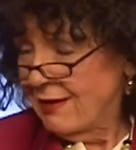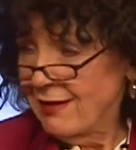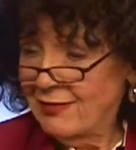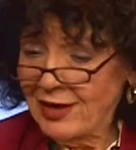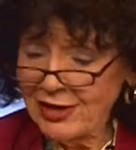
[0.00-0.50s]

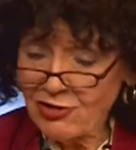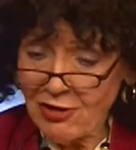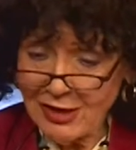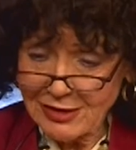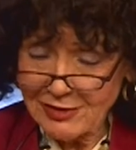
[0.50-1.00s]
And then I
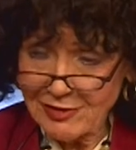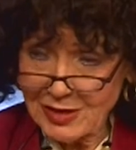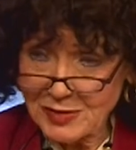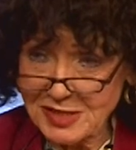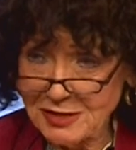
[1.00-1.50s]
got there, and I
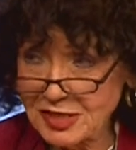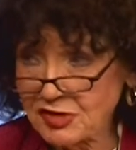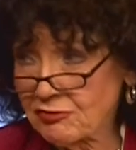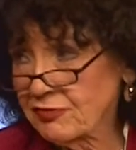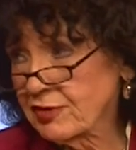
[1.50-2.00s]
was in this
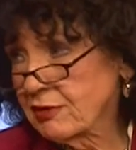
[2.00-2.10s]
horrific